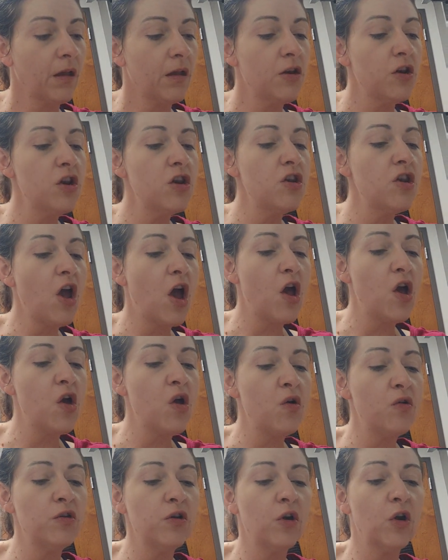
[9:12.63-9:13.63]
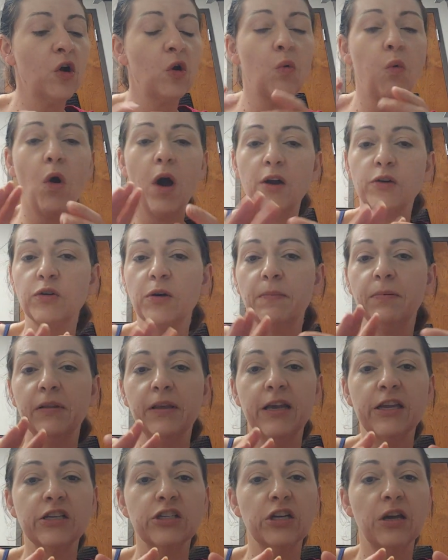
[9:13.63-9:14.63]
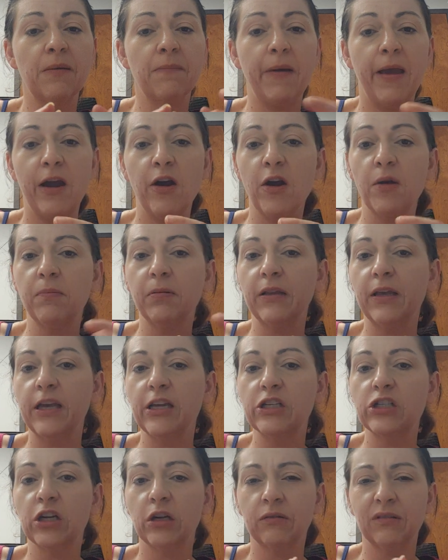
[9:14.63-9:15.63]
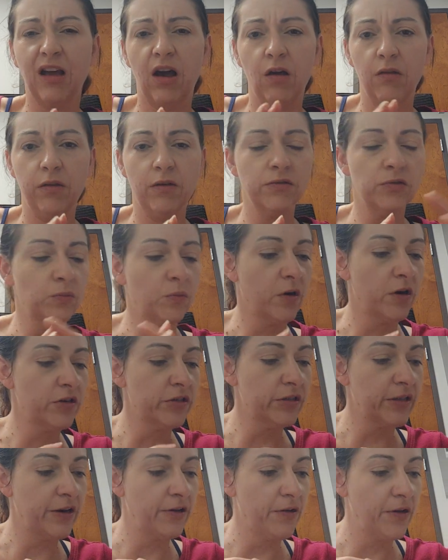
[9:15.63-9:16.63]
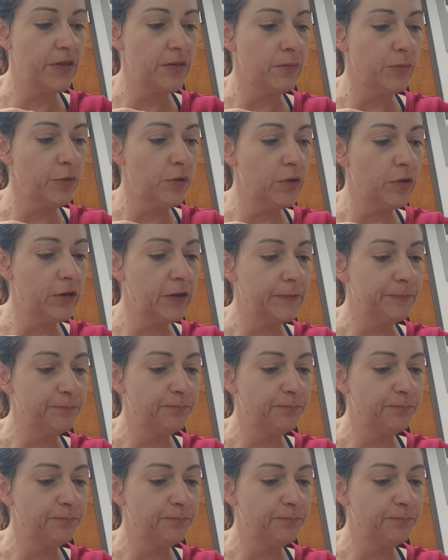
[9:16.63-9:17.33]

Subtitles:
Know your quadriplegia, paraplegia, all those words that are in the book.